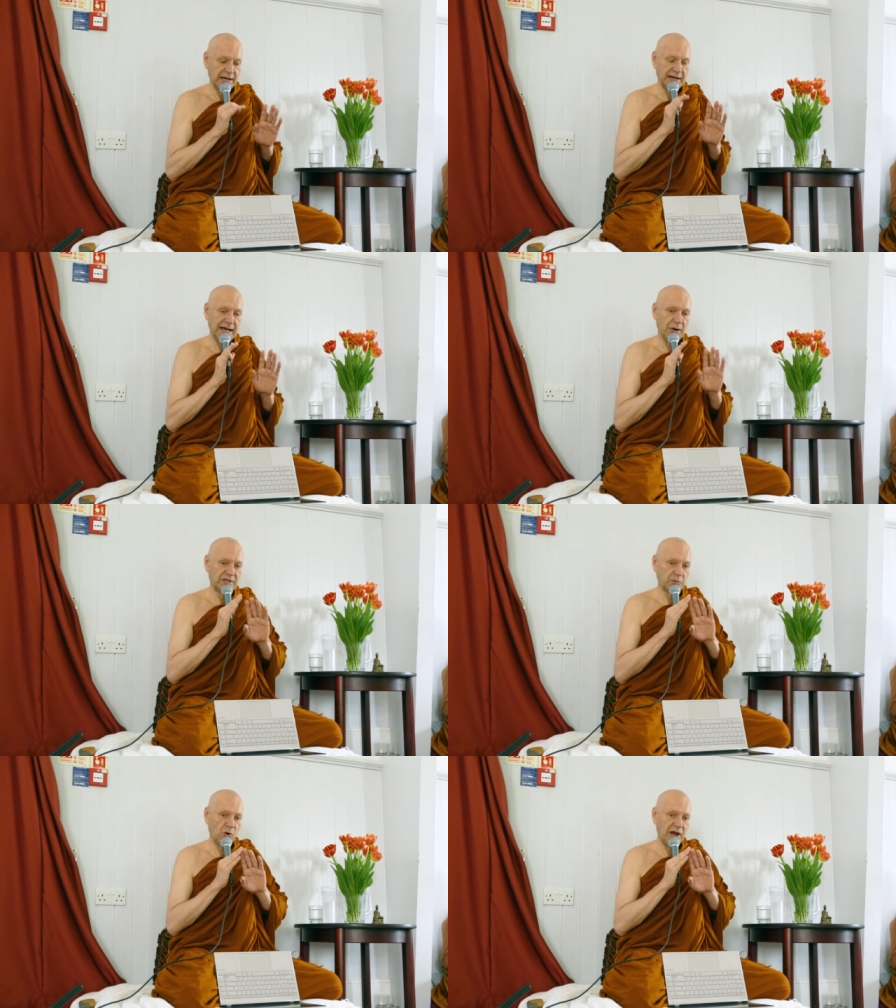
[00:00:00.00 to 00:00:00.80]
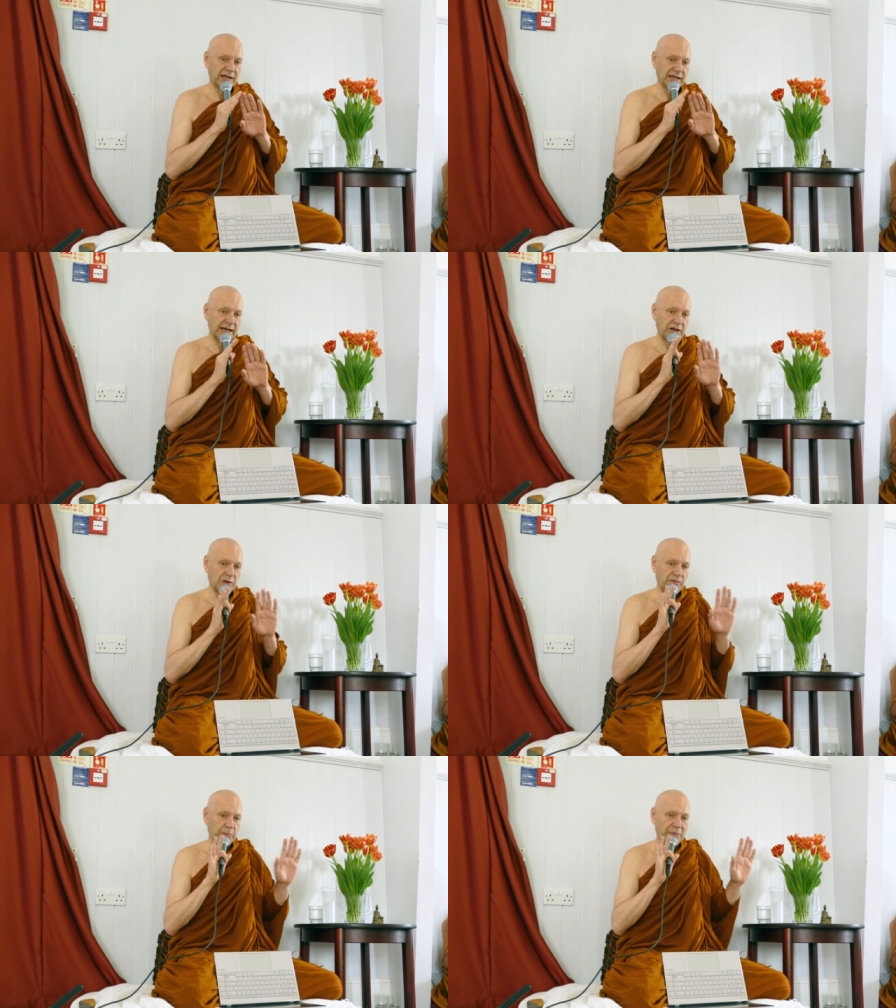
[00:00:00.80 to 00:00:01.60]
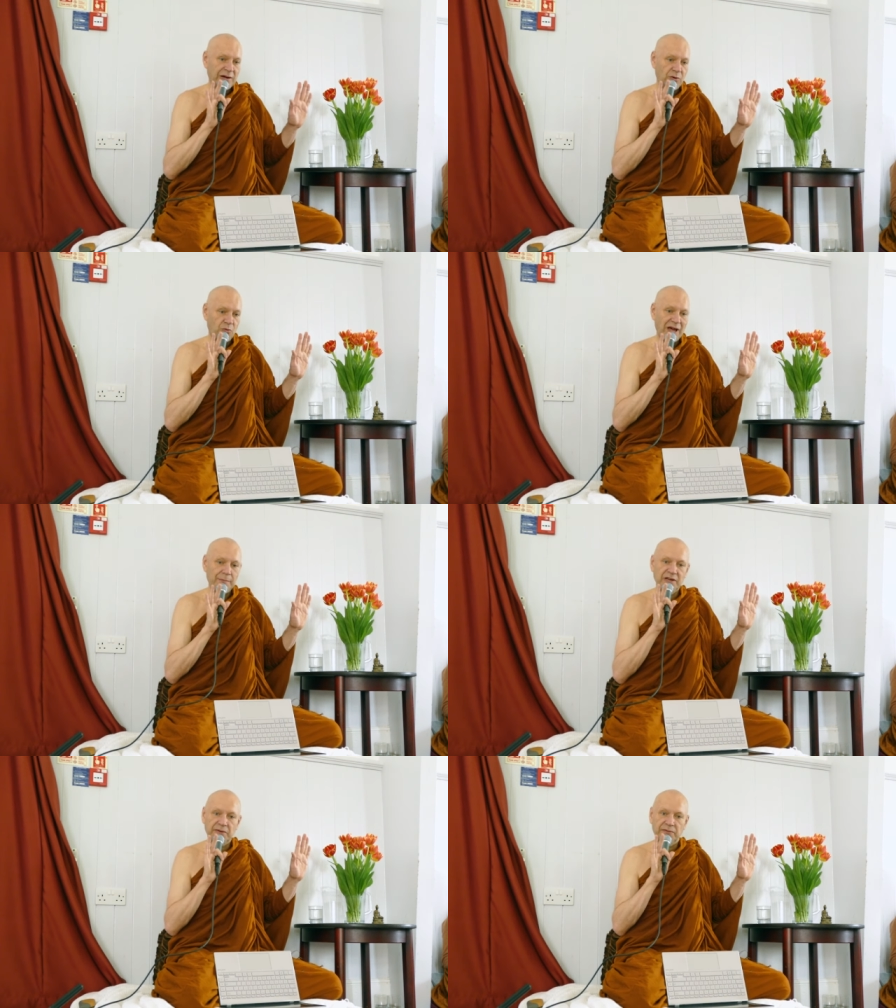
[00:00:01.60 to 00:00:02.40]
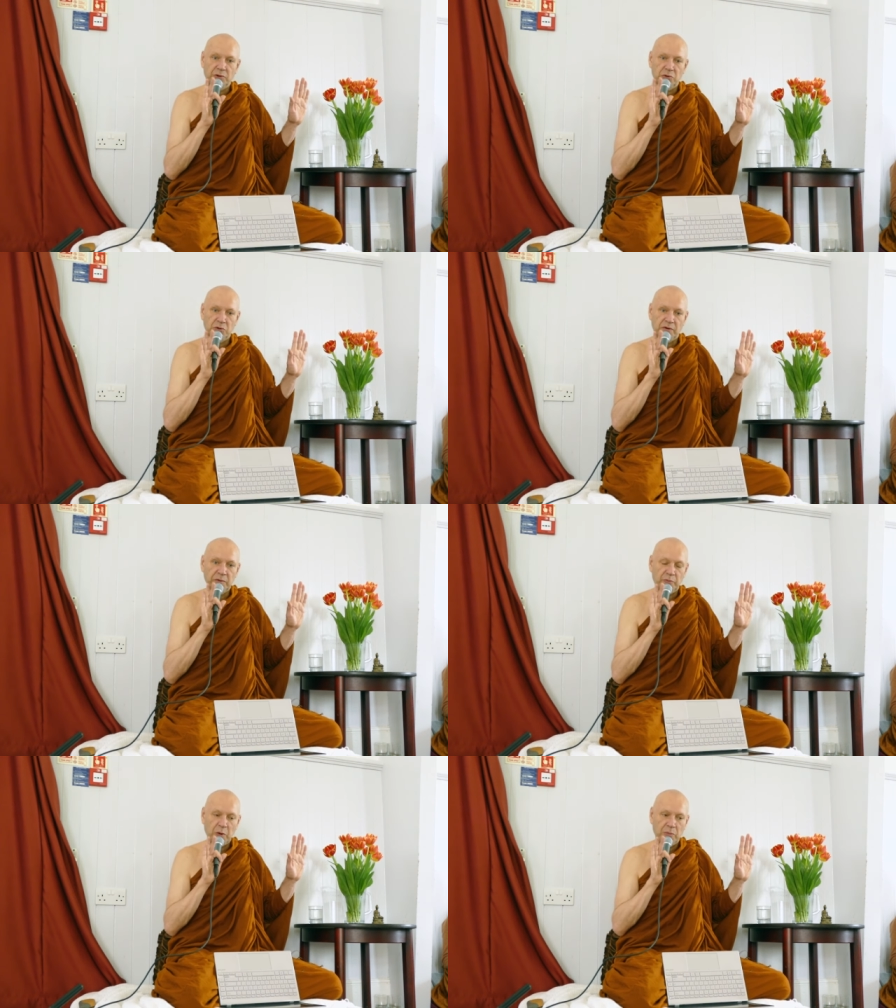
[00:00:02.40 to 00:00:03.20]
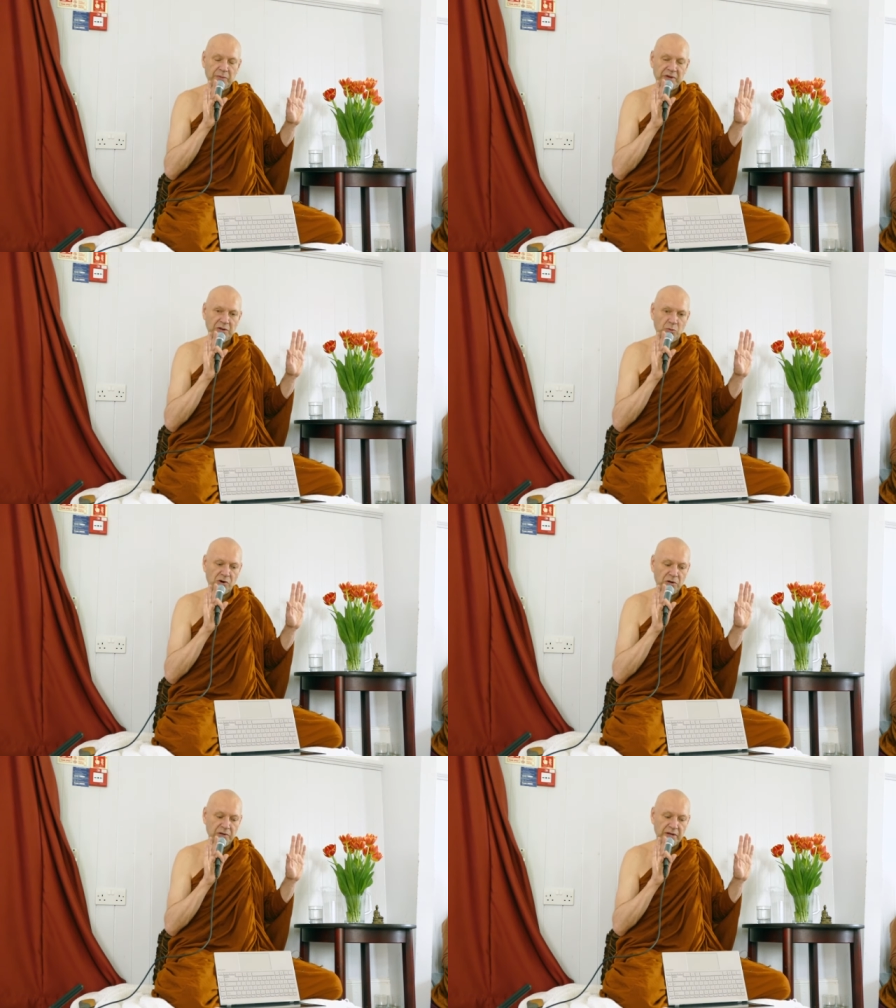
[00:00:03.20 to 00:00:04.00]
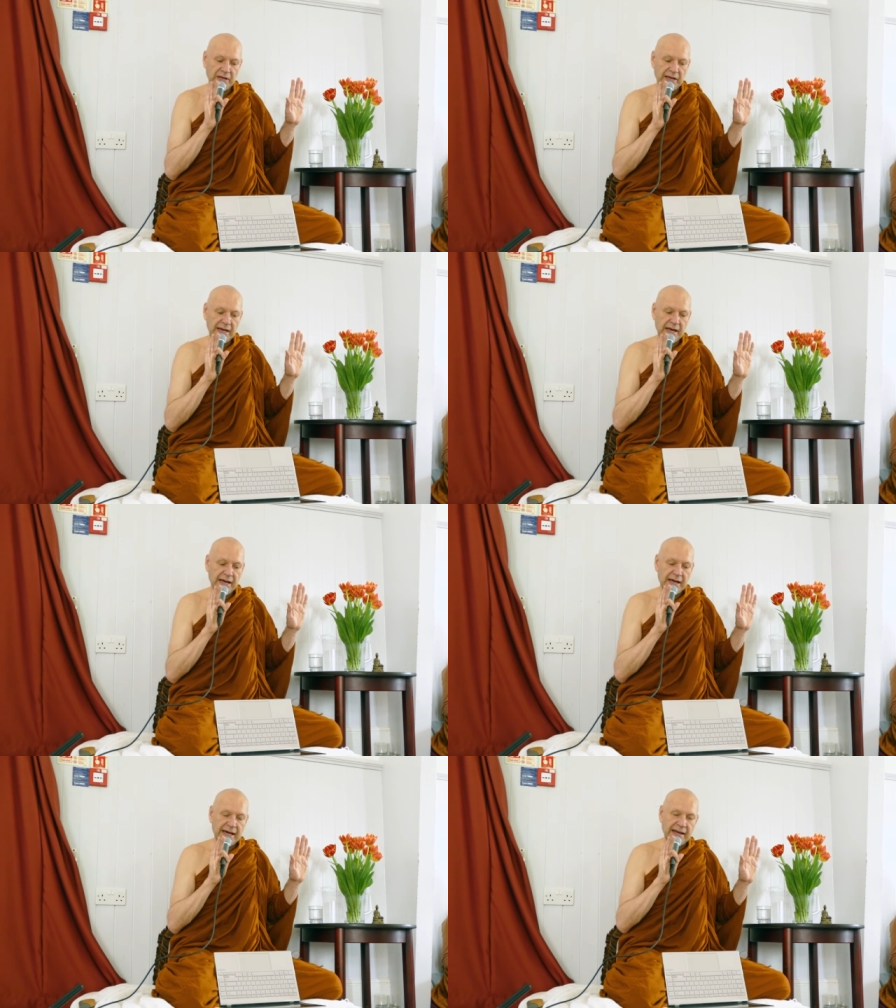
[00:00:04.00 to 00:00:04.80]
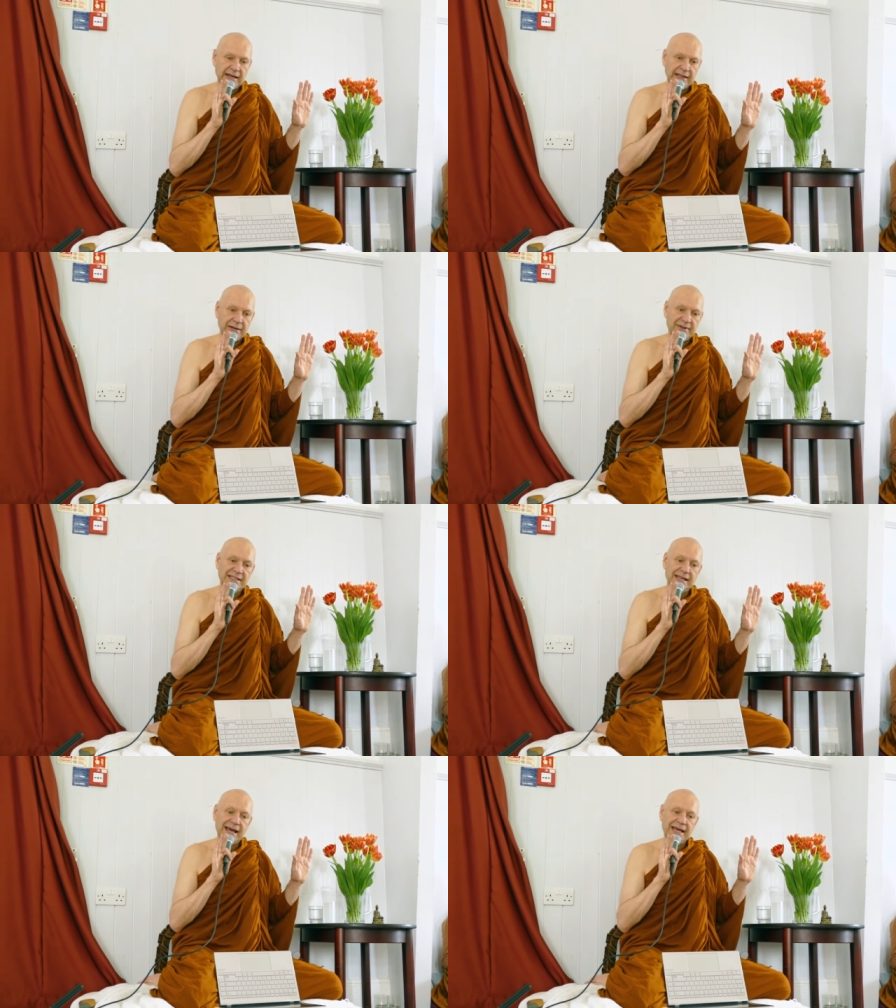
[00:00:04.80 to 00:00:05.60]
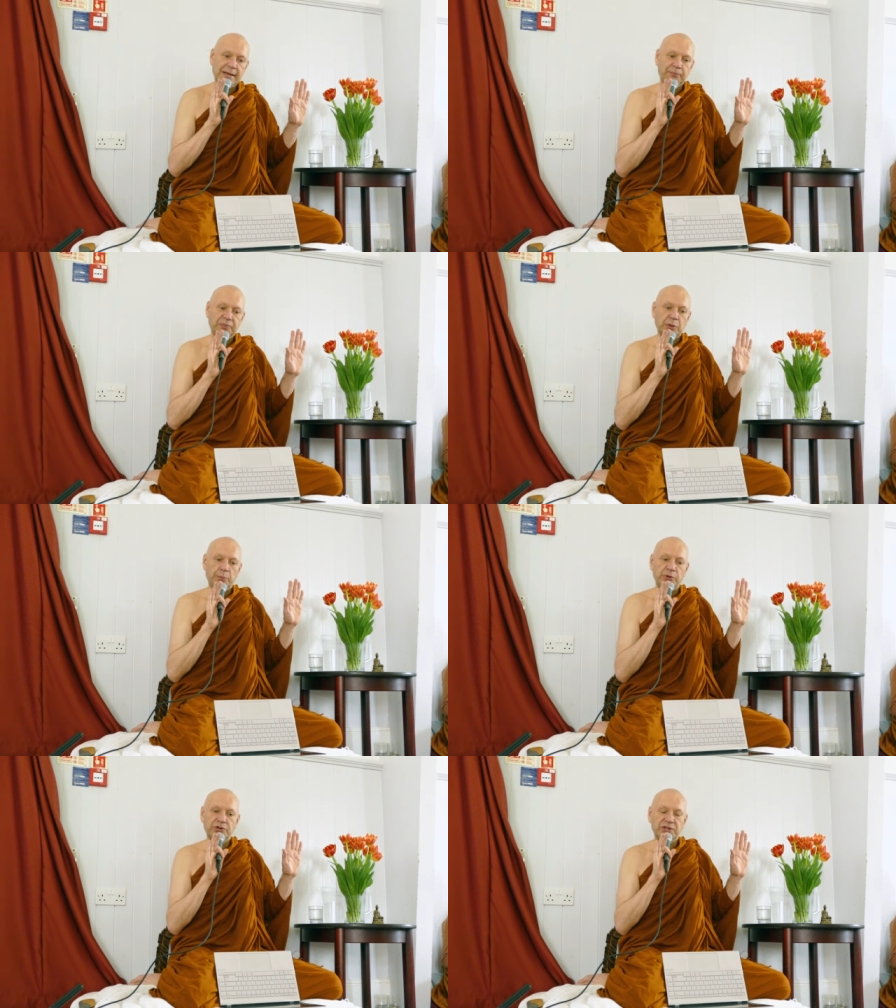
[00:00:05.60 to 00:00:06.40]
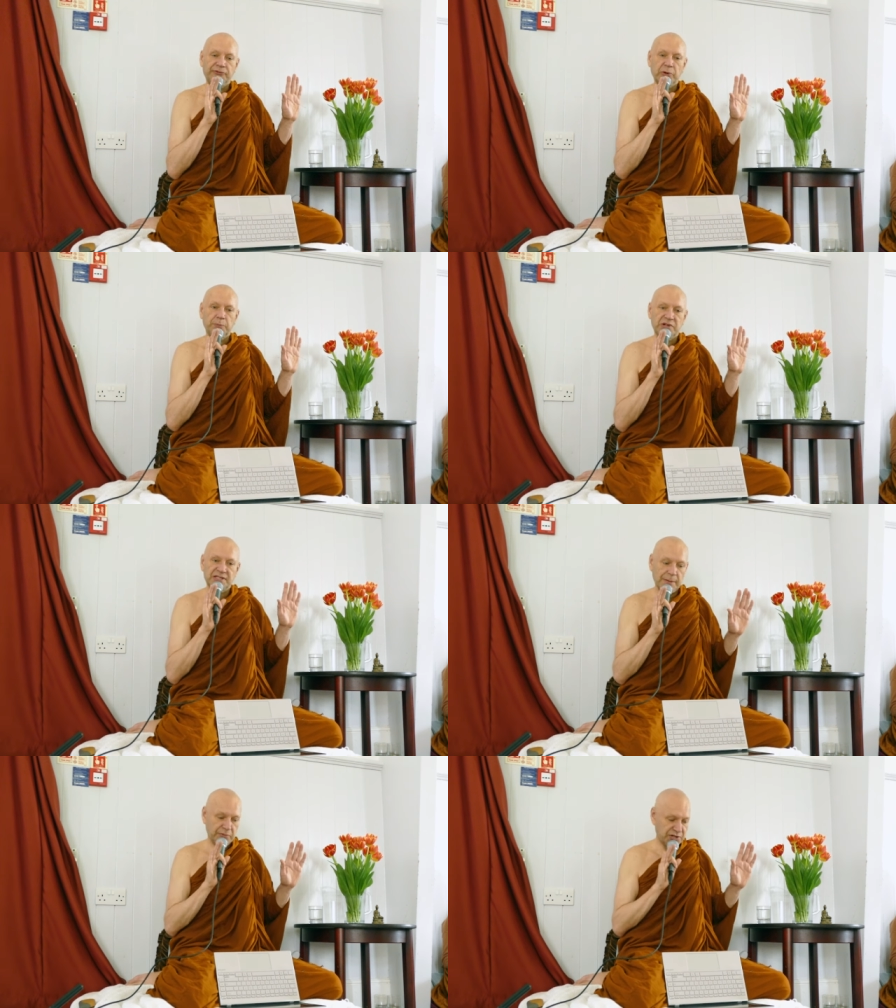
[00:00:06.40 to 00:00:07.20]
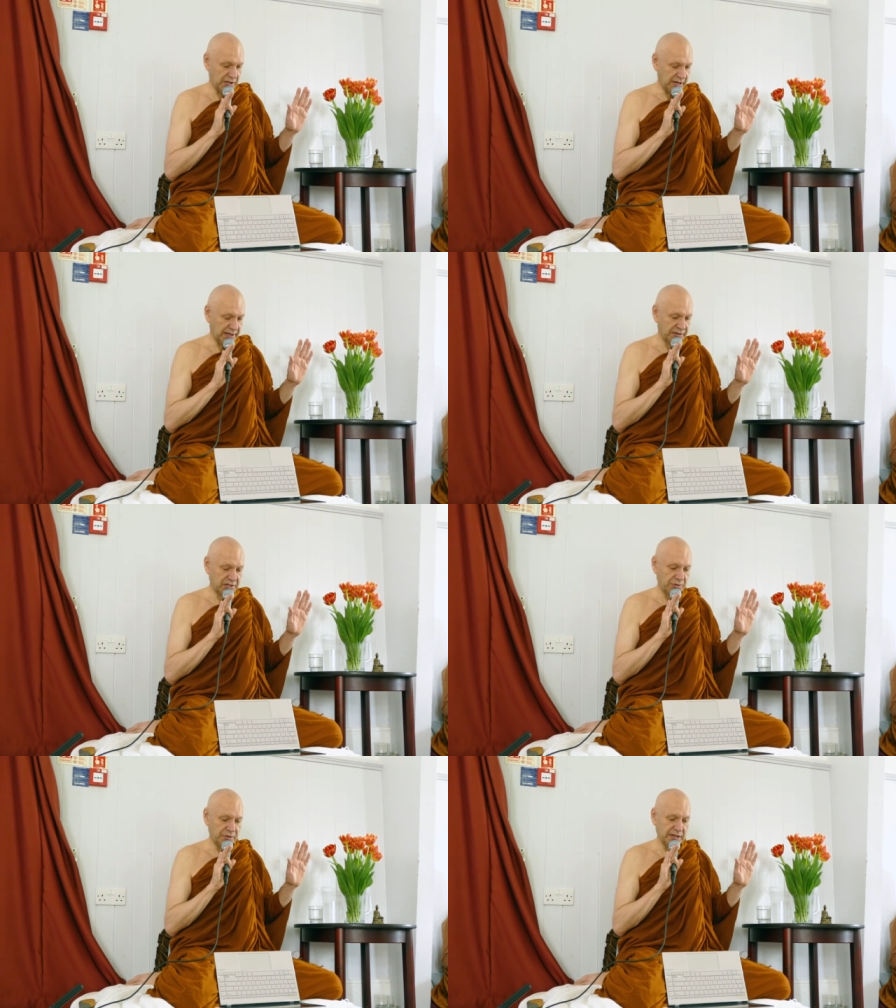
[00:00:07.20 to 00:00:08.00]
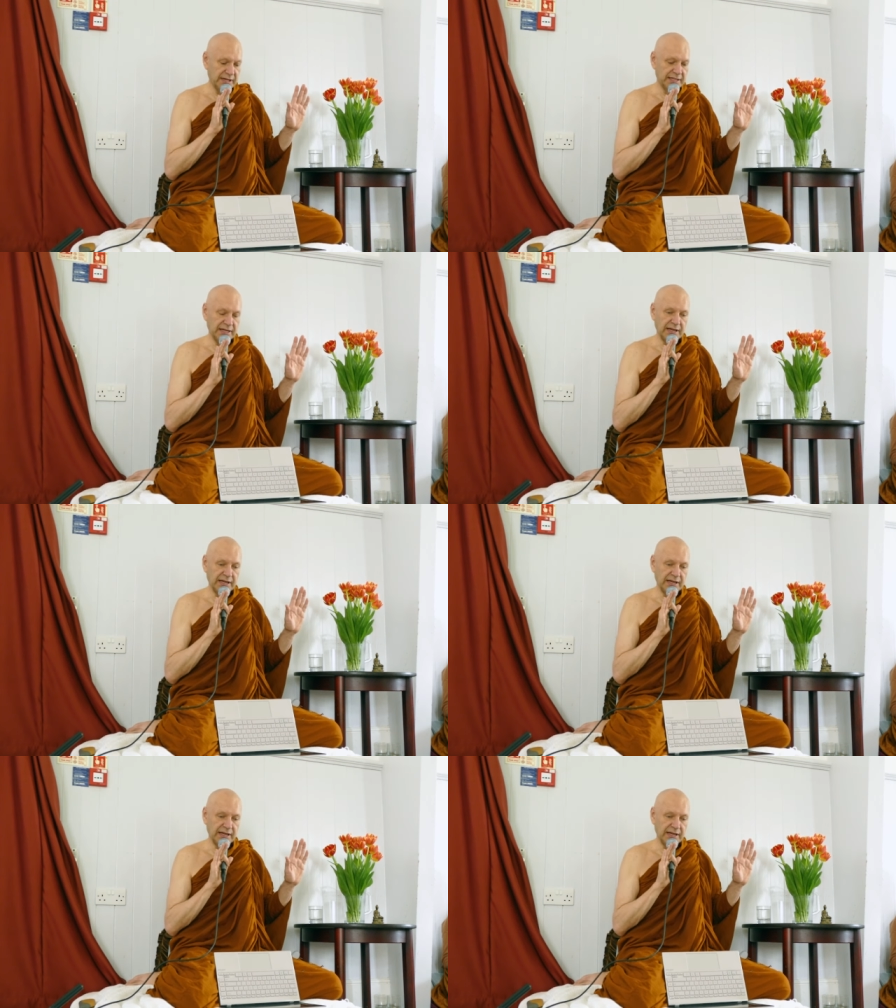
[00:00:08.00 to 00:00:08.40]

Now it's more like a kind of panoramic view of the problem in the world. And uh, there is a beautiful perception in the suttas.